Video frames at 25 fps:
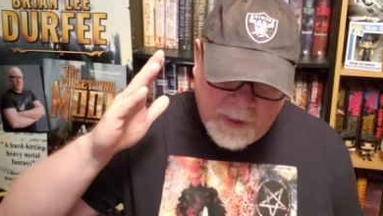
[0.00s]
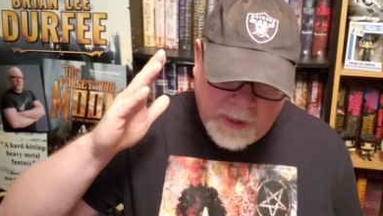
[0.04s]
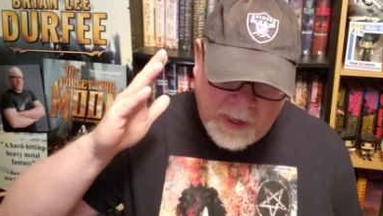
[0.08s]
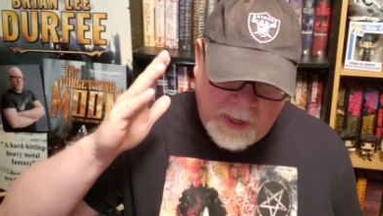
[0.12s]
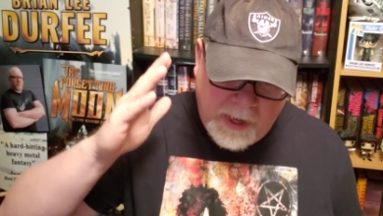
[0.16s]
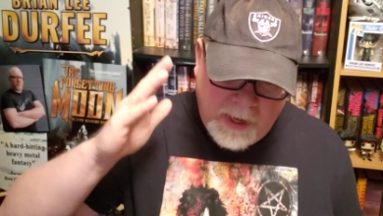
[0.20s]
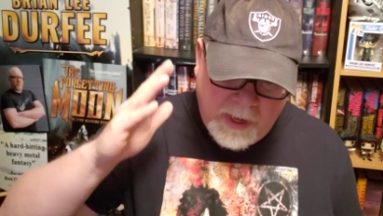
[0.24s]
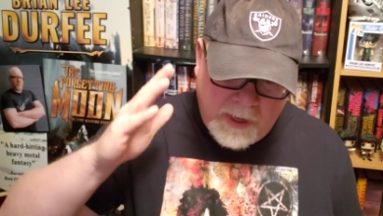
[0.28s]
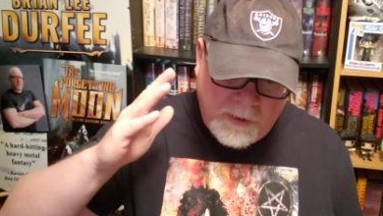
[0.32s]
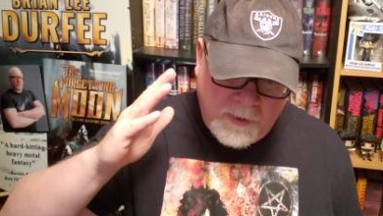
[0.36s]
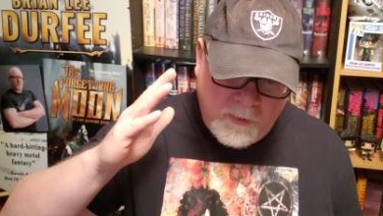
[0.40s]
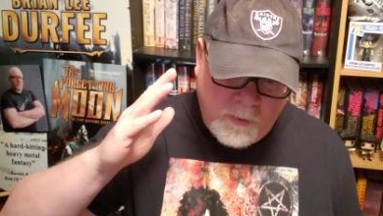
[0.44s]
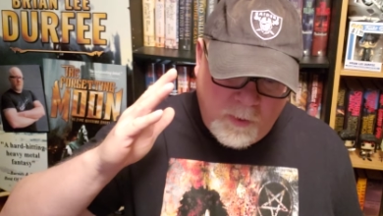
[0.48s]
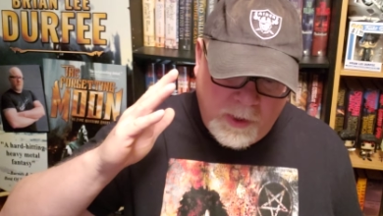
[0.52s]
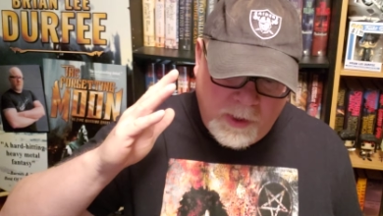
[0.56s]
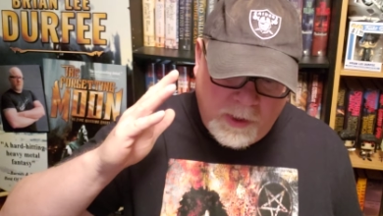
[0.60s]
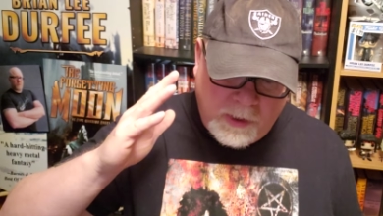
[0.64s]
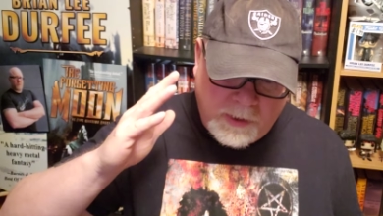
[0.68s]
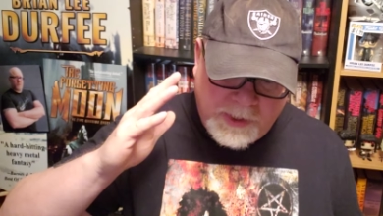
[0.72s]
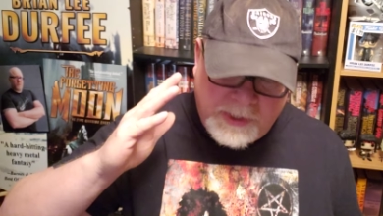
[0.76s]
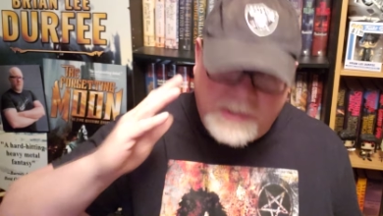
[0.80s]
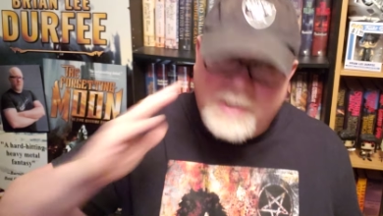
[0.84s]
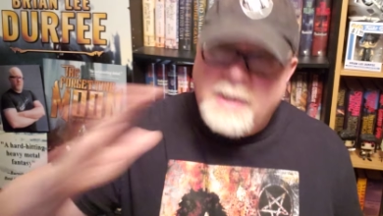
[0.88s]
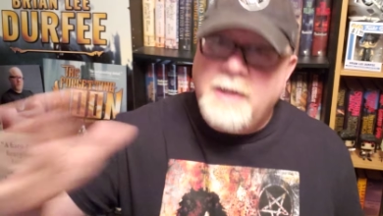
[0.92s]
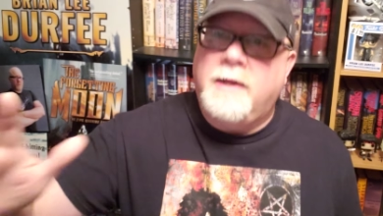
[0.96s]
and
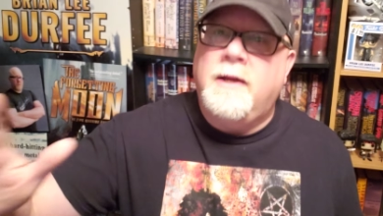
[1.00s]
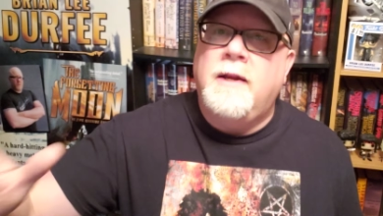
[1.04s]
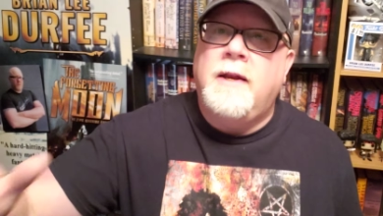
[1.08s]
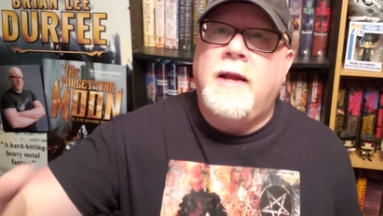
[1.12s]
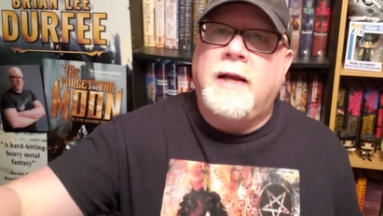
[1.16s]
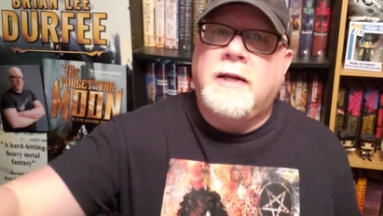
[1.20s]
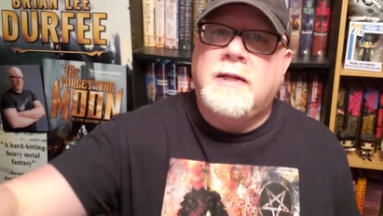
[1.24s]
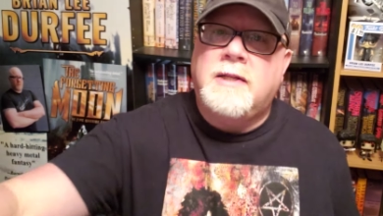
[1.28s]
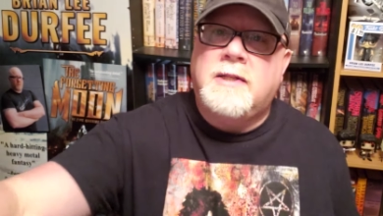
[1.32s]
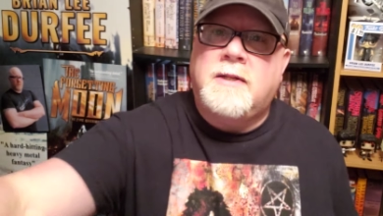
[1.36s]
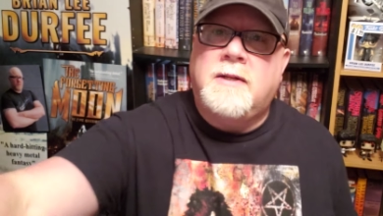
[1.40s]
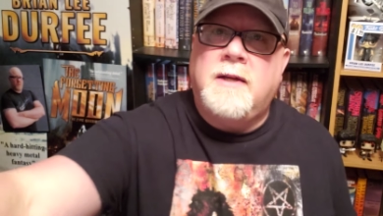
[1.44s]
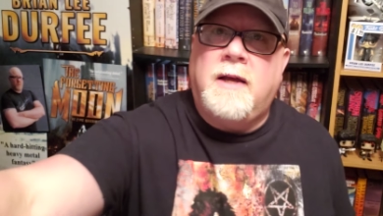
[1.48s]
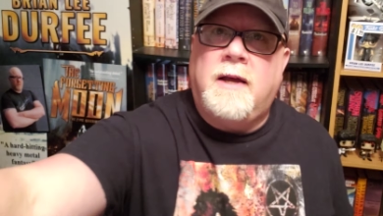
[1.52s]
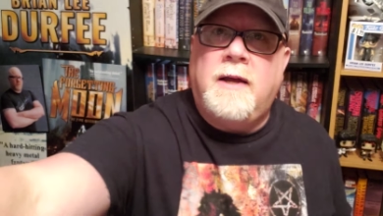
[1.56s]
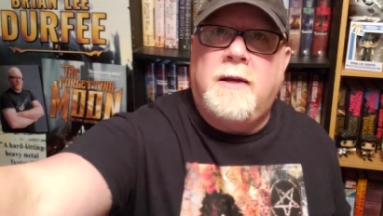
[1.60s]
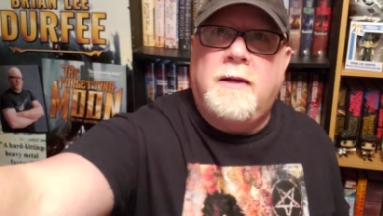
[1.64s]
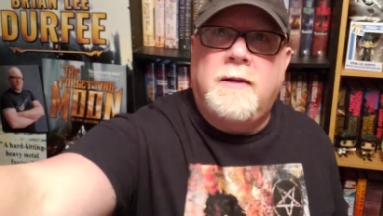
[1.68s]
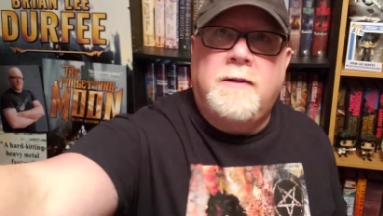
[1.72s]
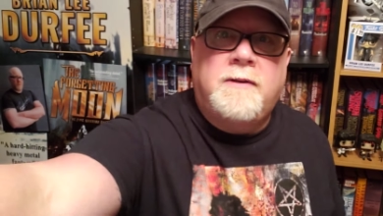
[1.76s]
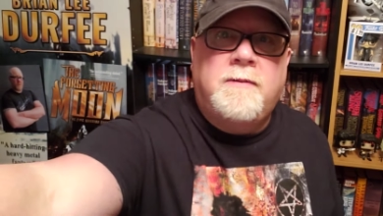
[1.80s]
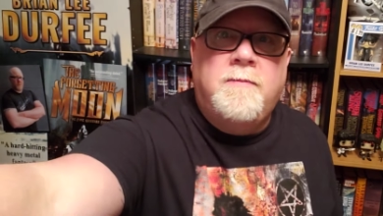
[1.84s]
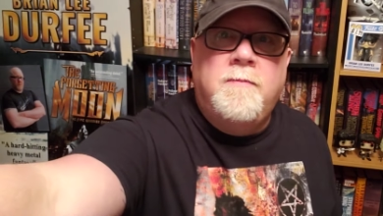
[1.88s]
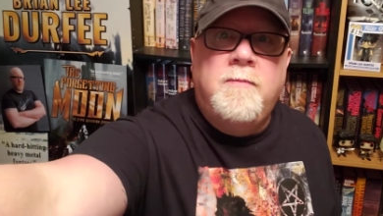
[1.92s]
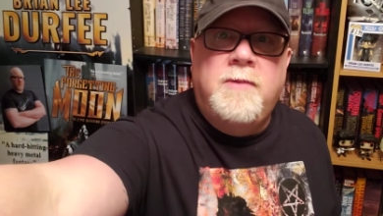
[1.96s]
we'll see you next
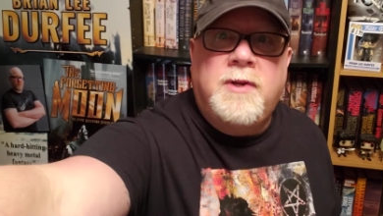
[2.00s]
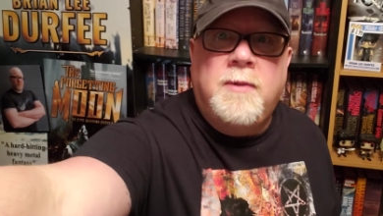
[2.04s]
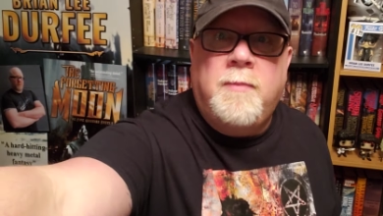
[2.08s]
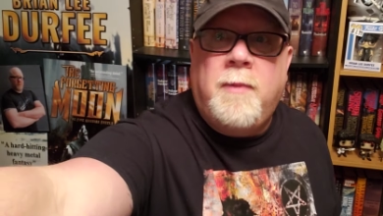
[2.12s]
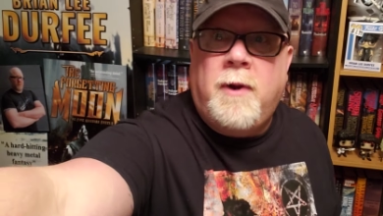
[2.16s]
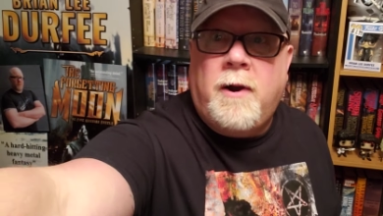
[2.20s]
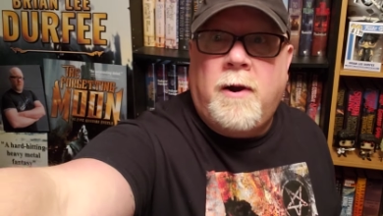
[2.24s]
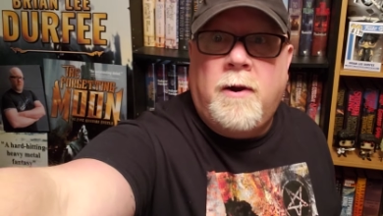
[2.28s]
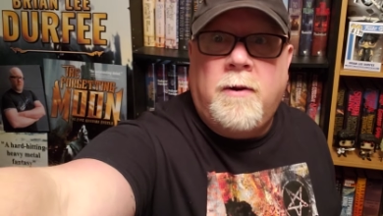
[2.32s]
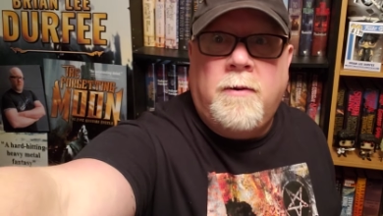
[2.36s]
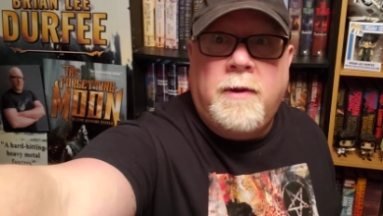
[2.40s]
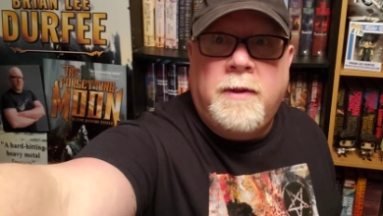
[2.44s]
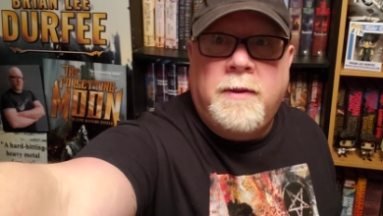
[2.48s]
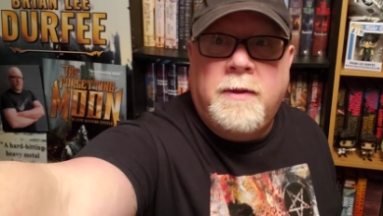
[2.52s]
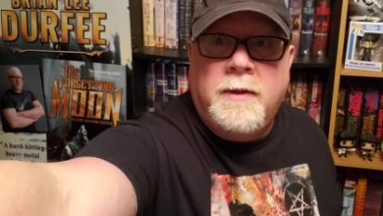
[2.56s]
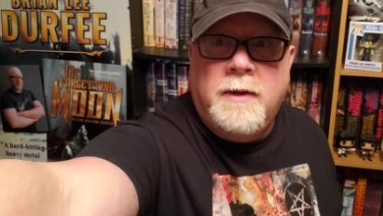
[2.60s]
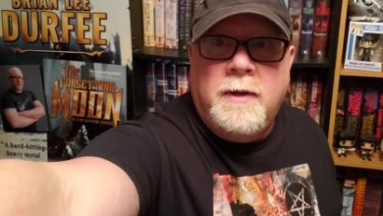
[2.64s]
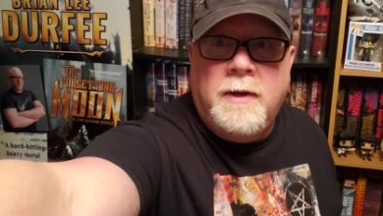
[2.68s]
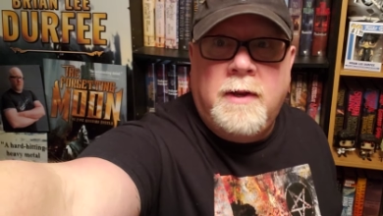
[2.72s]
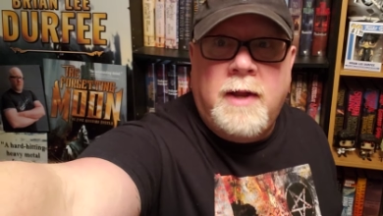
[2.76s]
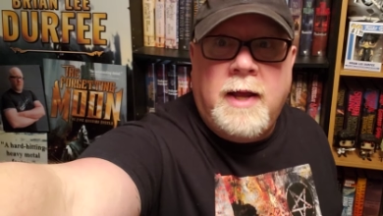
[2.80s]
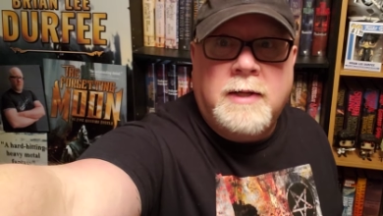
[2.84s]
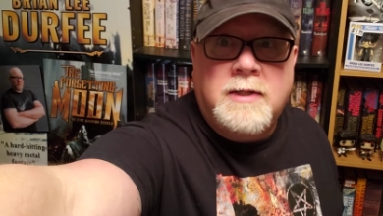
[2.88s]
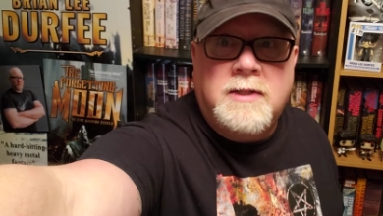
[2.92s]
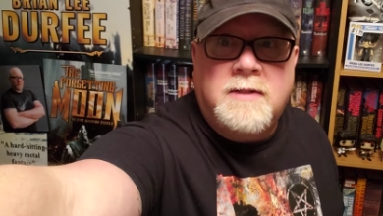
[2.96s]
uh, tomorrow on the
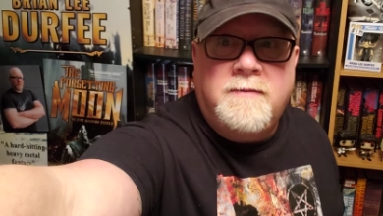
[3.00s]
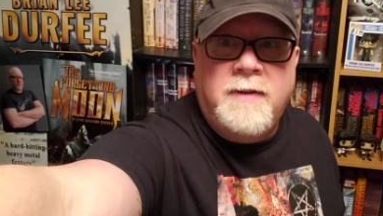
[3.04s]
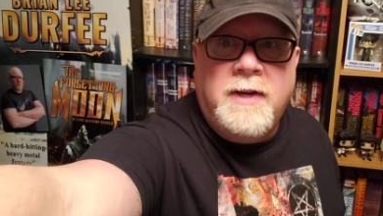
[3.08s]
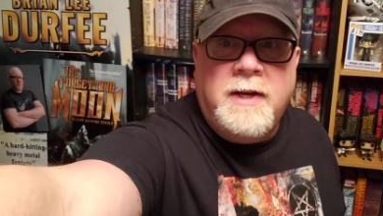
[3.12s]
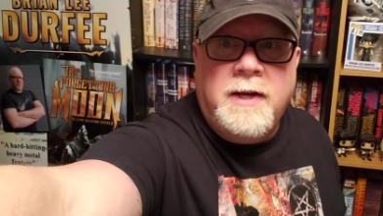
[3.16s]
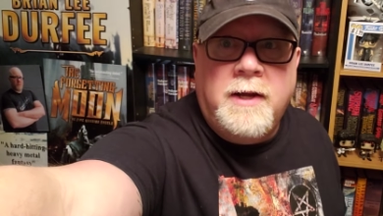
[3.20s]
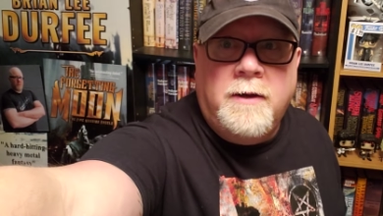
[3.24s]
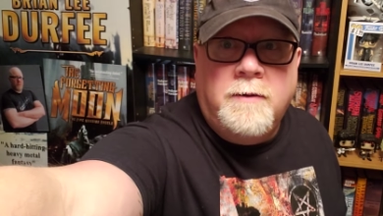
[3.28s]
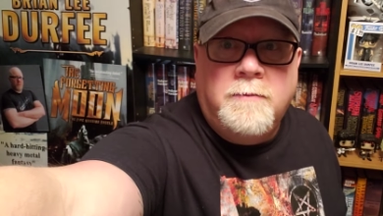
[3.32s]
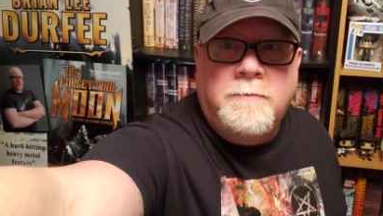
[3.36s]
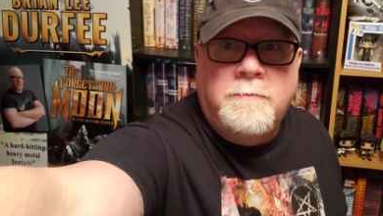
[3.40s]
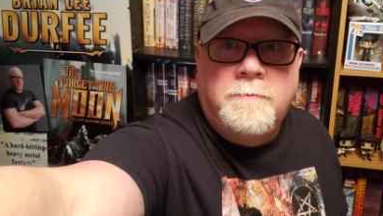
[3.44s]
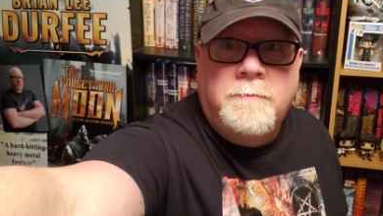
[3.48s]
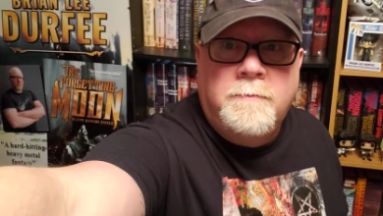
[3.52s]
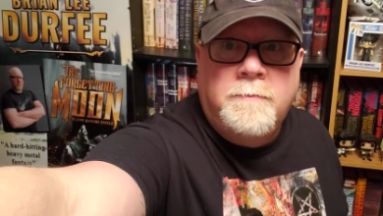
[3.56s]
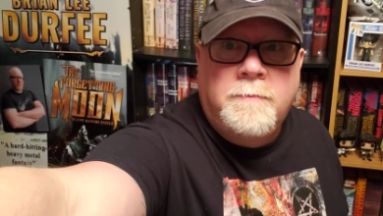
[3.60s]
next video.